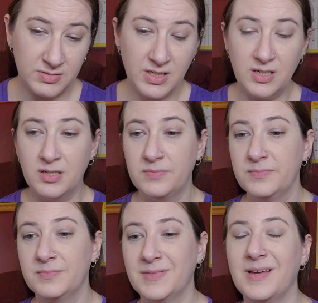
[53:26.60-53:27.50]
I don't know.
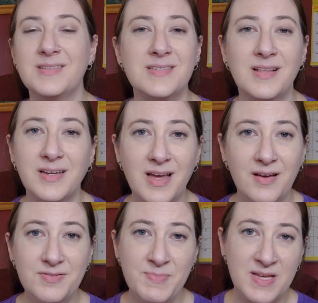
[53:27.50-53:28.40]
It's not like I
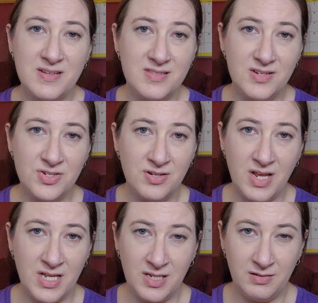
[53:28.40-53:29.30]
have to make a decision
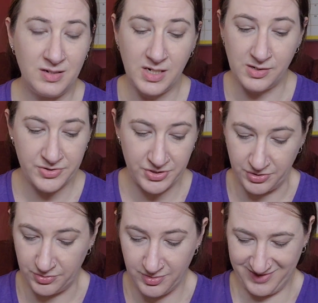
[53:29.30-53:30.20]
any year
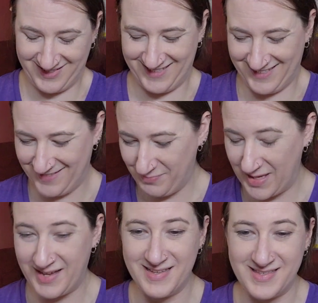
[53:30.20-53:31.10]
soon
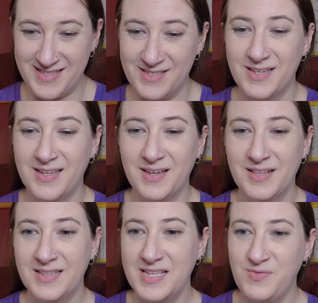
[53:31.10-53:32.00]
because,
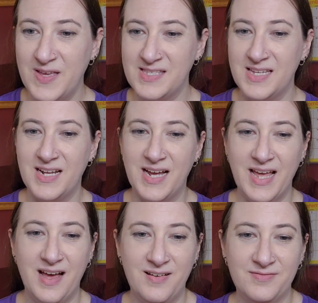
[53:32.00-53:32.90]
let's face it, I
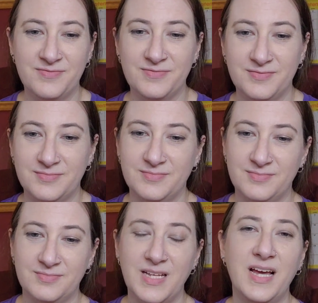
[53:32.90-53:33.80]
have
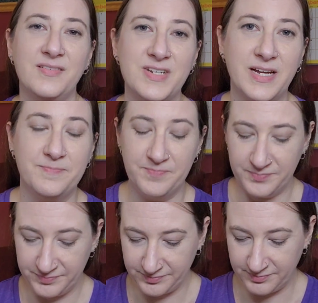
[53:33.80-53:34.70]
time.
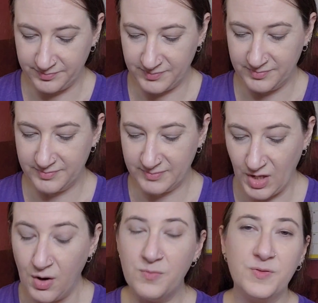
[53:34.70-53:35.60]

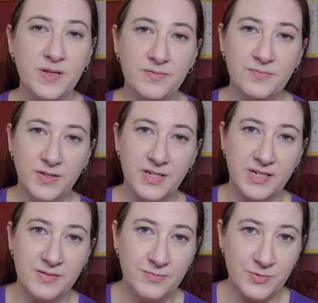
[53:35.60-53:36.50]
Hopefully
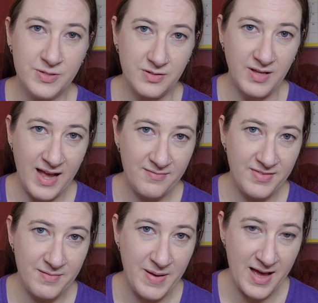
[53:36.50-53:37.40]
Valdani will still have
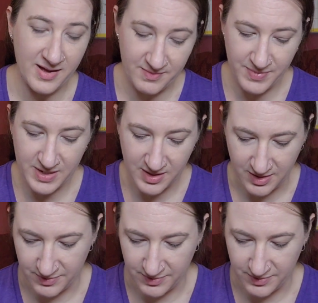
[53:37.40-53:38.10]
that pack, but